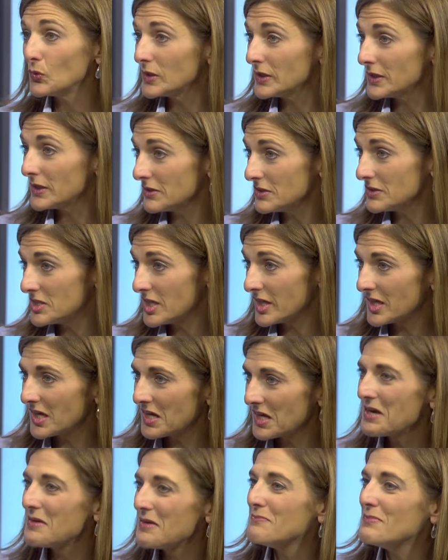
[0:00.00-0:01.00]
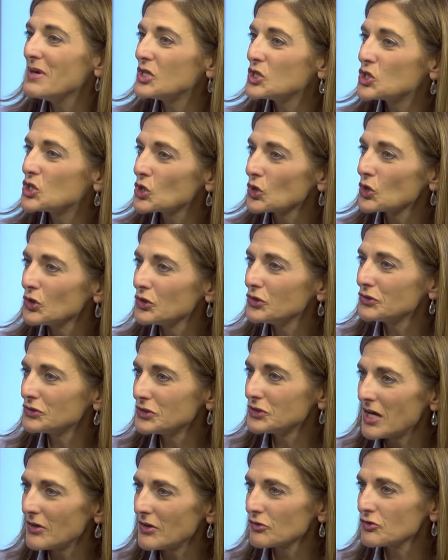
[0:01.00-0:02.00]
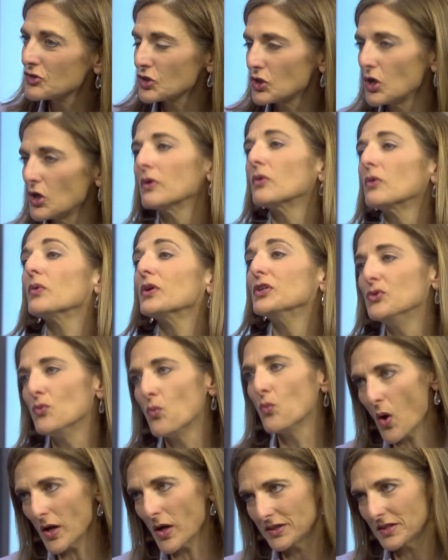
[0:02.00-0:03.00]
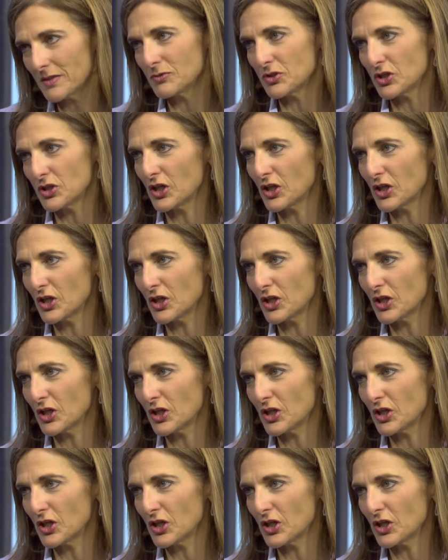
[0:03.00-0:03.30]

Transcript: a little digging, make sure your dollars are going where you want them to